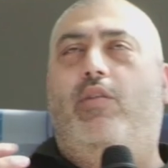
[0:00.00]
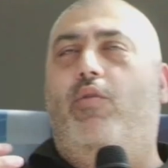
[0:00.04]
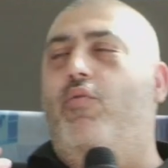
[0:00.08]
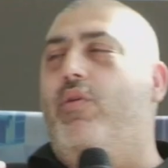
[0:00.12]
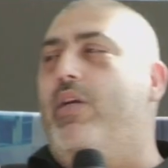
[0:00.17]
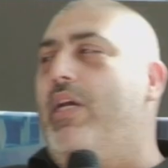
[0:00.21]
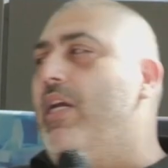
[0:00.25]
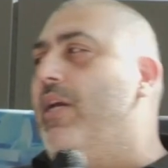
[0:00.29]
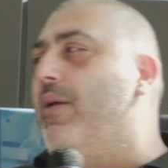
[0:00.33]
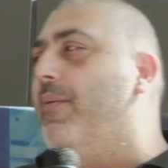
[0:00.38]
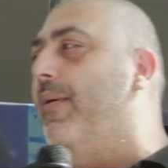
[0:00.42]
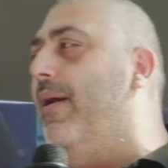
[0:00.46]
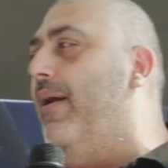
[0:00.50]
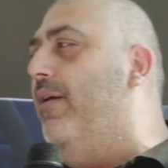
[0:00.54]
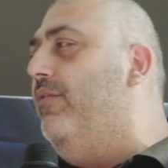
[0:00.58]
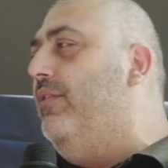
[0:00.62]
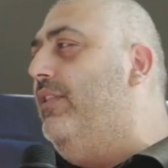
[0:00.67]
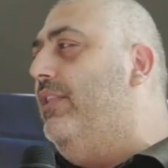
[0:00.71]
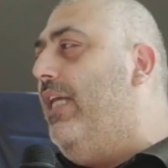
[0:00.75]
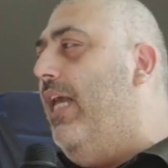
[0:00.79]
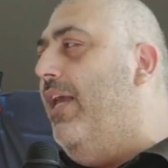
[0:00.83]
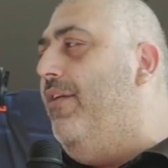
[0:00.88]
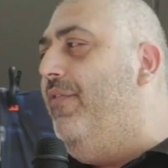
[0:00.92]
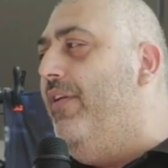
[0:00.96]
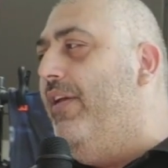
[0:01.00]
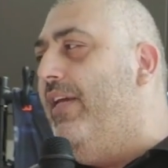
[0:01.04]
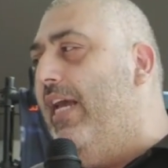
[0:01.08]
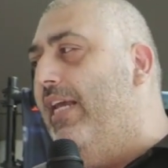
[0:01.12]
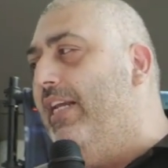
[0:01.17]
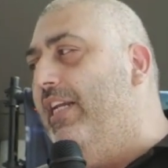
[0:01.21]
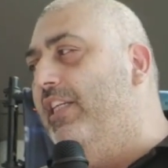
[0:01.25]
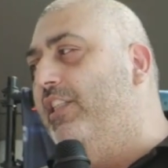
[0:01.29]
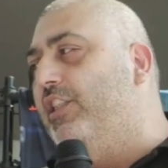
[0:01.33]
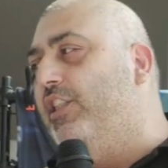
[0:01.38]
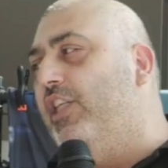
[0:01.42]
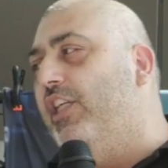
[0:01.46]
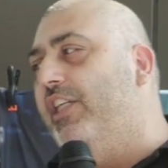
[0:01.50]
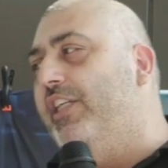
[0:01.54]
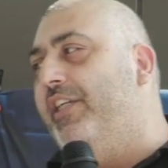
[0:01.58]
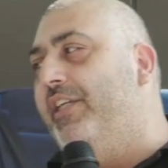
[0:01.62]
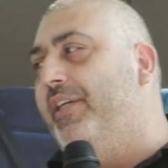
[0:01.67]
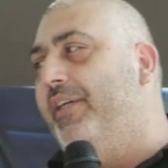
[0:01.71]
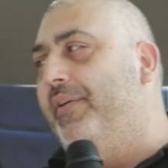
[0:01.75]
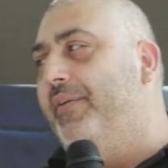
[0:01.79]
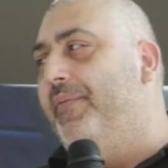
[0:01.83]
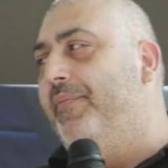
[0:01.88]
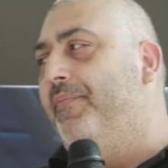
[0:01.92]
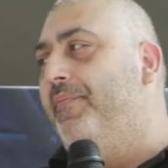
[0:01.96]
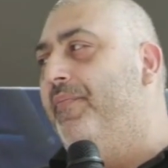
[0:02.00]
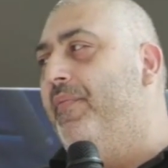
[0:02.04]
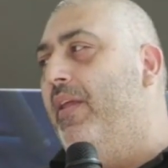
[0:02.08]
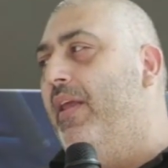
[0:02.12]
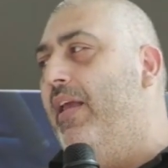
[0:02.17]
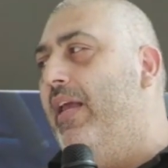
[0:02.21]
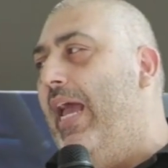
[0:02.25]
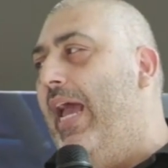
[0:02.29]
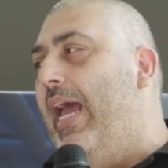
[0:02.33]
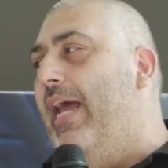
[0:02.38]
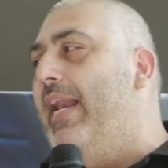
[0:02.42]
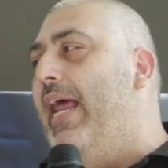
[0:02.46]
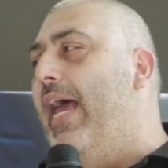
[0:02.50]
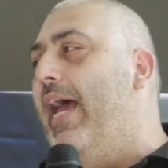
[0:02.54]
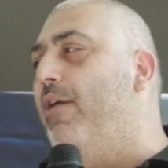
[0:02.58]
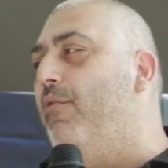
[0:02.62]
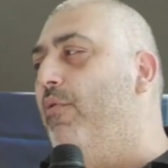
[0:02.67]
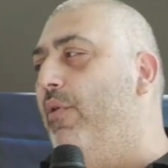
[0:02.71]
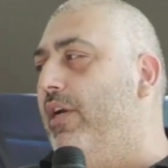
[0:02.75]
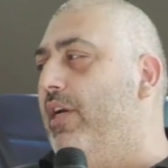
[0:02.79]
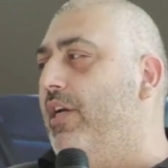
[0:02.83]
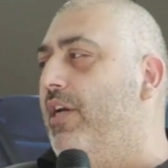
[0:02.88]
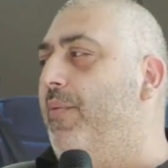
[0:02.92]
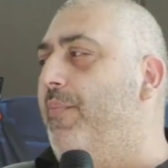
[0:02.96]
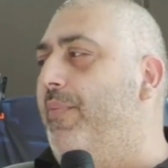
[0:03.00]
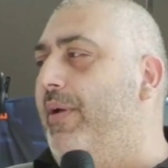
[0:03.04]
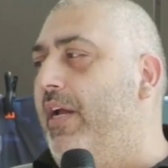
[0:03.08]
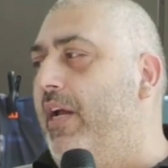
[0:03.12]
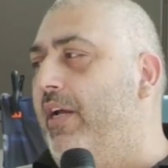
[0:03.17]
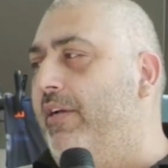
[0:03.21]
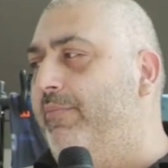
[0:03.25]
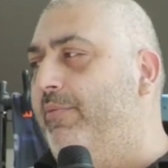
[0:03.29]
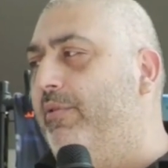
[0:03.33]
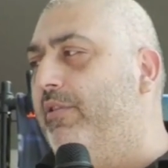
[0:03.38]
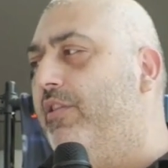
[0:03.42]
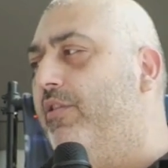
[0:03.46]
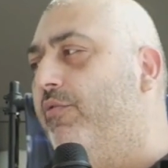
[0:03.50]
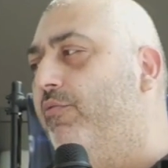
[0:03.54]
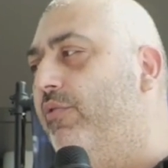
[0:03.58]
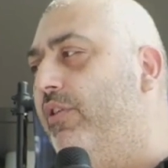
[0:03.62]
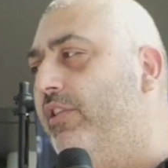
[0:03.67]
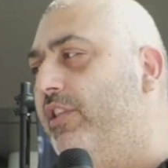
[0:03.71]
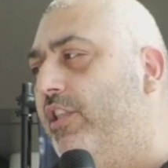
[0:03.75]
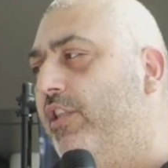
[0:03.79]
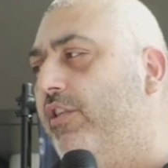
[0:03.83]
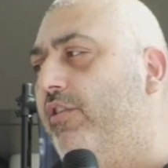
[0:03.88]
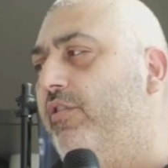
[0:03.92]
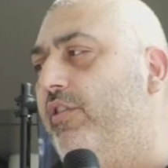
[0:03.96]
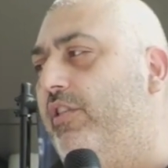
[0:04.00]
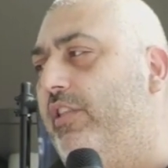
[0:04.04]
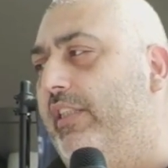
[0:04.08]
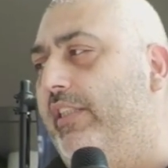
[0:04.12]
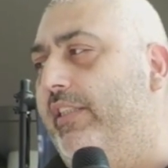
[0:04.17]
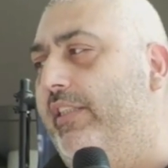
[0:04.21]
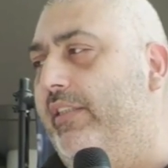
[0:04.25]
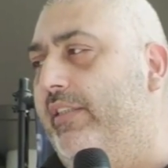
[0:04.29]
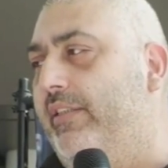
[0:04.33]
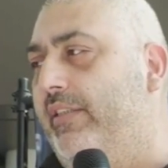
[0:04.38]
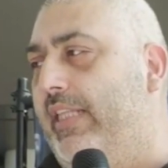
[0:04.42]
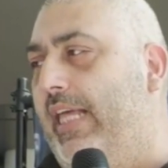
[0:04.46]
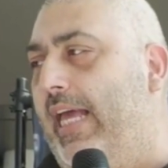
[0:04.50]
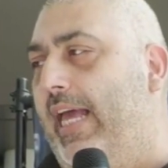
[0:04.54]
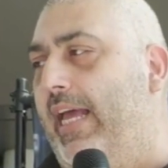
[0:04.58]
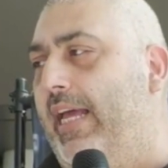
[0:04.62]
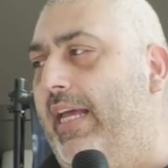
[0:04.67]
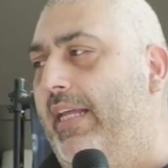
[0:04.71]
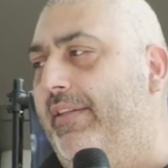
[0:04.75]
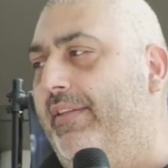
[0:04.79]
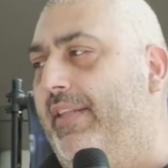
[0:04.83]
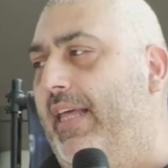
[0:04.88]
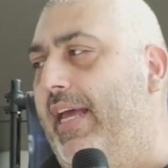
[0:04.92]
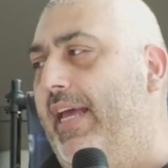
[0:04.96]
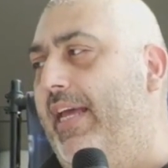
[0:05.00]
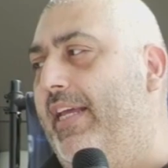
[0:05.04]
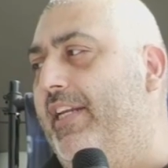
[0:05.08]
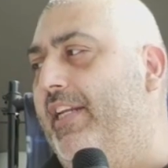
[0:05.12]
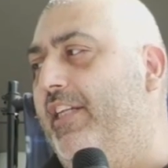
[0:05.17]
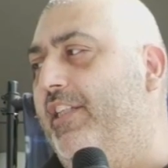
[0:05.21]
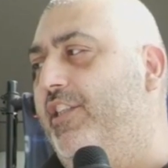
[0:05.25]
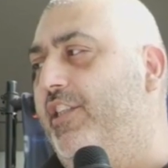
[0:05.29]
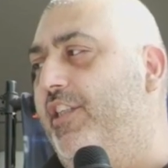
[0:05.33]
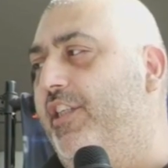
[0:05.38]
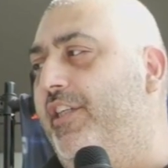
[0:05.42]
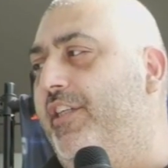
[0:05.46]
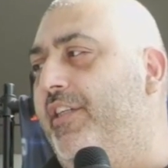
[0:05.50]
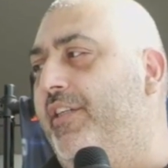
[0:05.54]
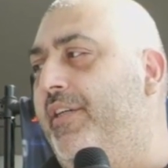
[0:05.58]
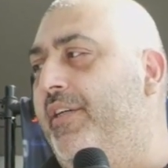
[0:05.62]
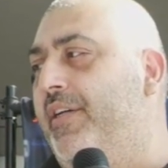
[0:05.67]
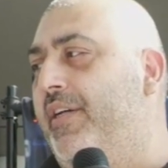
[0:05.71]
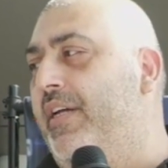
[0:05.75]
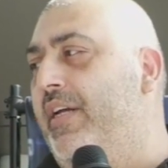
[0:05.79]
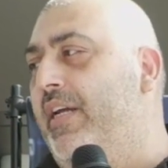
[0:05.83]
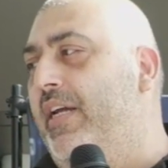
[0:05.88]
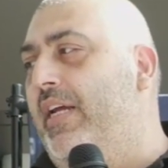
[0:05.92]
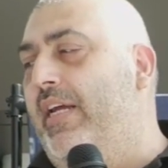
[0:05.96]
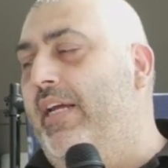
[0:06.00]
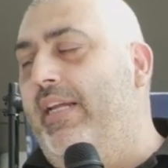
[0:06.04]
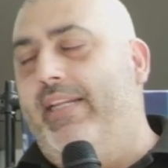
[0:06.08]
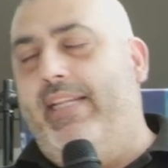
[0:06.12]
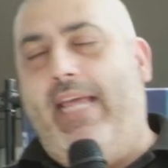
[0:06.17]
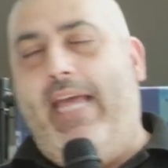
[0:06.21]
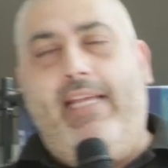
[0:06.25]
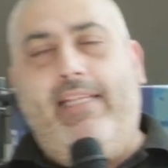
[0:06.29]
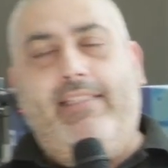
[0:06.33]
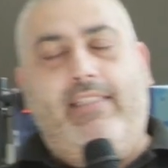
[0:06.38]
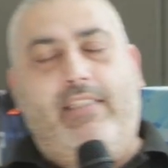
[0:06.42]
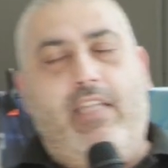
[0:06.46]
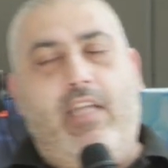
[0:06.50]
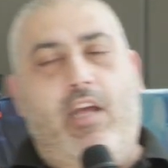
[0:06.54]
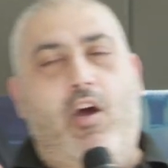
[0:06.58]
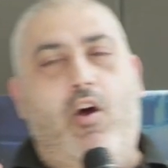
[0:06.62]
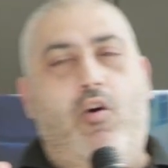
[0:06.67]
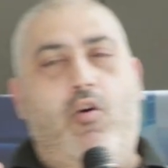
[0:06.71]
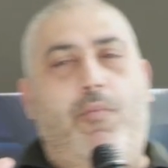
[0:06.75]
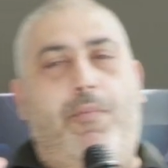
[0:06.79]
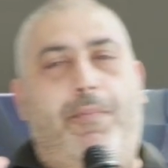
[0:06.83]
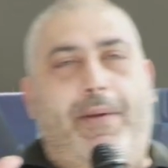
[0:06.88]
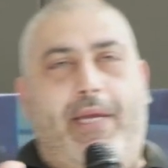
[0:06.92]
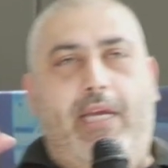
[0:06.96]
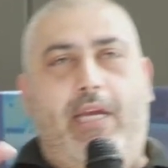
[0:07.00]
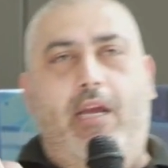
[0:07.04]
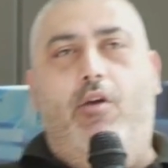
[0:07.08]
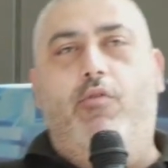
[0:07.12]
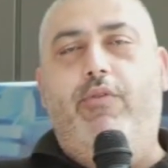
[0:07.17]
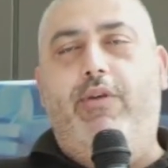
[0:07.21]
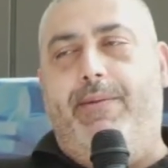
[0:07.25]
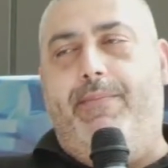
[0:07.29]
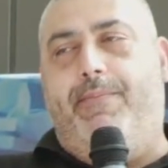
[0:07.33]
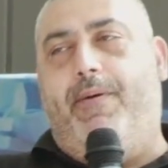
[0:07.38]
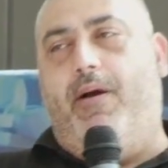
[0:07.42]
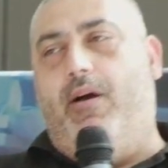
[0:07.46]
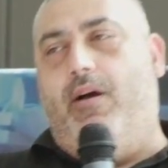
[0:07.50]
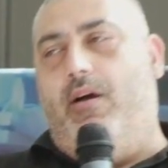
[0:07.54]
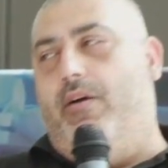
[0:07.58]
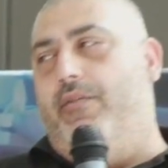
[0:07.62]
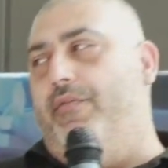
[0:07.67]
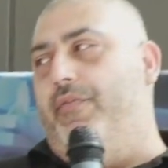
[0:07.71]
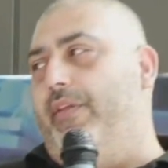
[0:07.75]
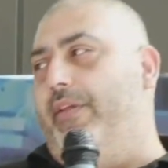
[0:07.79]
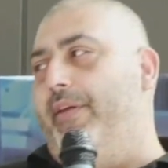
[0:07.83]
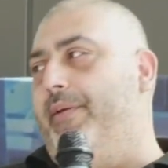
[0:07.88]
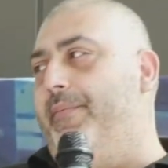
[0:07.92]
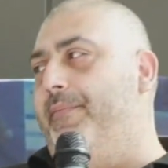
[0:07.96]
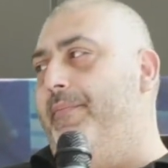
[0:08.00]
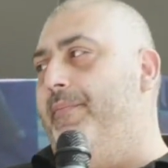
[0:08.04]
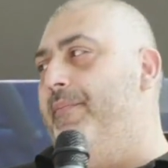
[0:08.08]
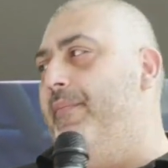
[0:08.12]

talking about saving energy and how we're going to be able to reduce that energy, that's the whole PoE part of it.